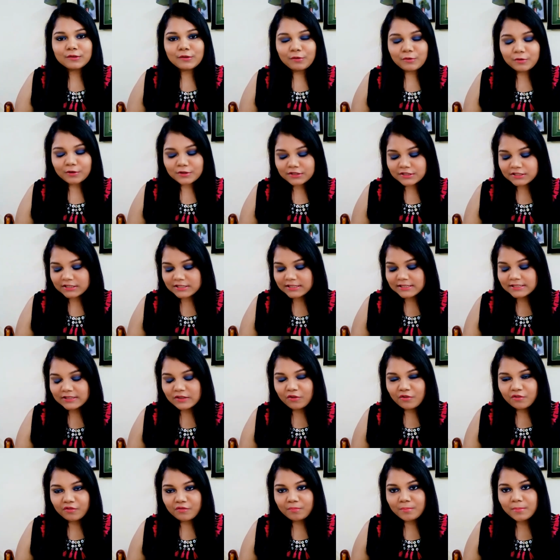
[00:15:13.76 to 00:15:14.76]
thoughts
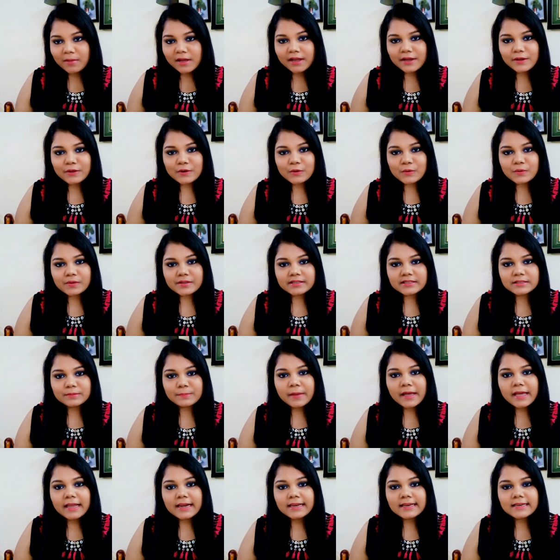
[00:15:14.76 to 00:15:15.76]
of mine on this
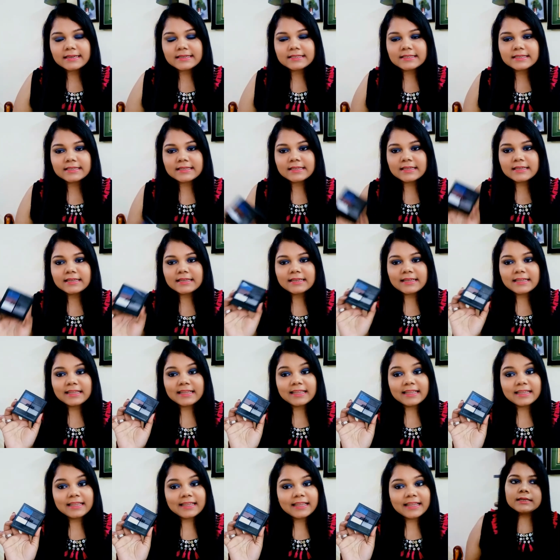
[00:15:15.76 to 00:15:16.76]
palette.
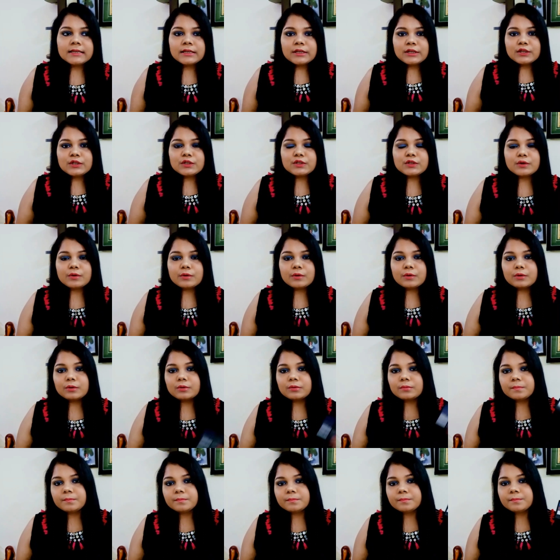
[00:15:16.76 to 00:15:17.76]

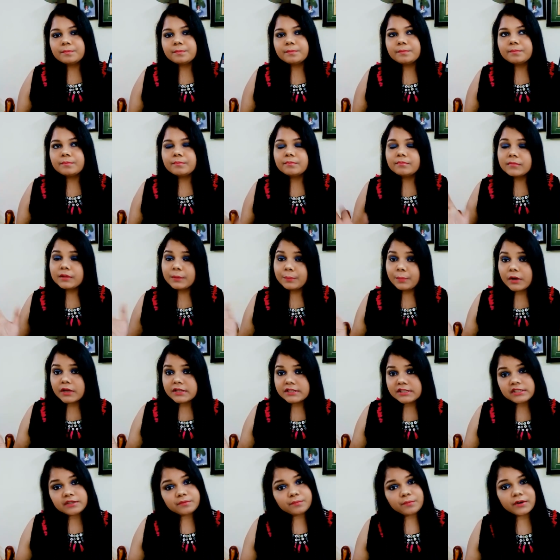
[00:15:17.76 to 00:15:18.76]
So the
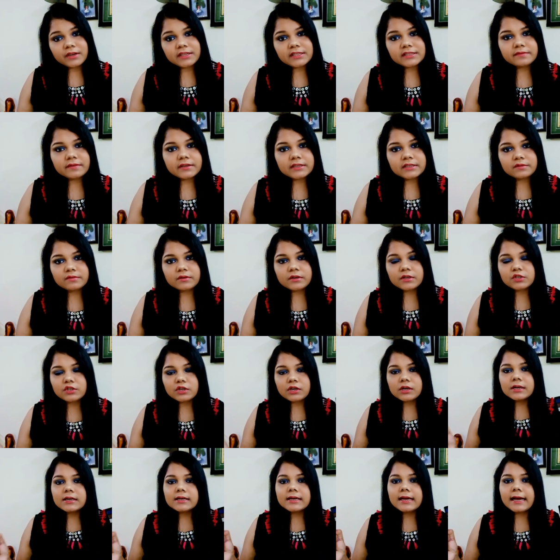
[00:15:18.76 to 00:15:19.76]
positive points first we'll
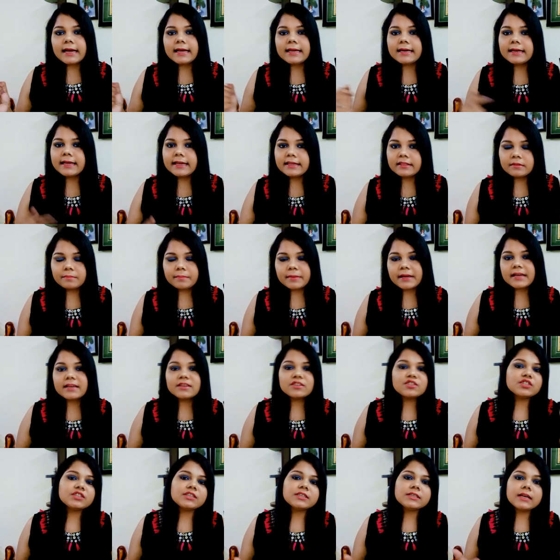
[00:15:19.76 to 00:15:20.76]
talk. I like the
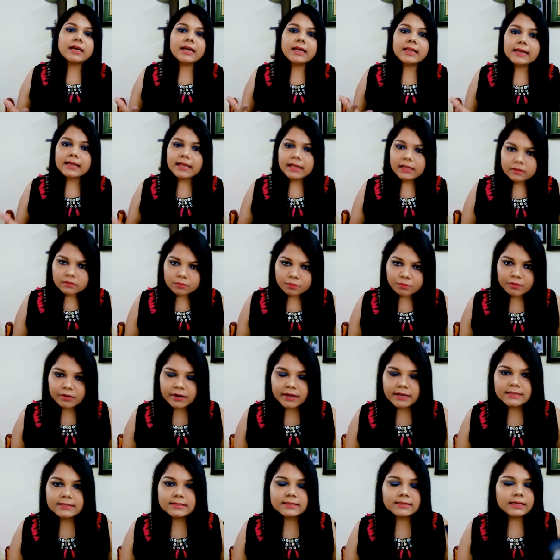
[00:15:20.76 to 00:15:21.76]
packaging, I like the
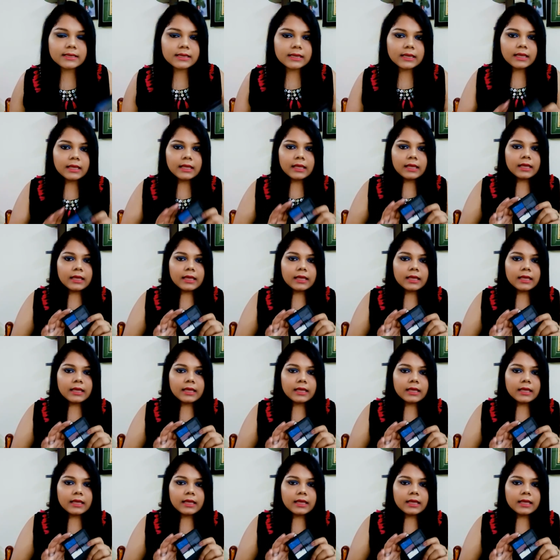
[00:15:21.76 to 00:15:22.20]
pricing,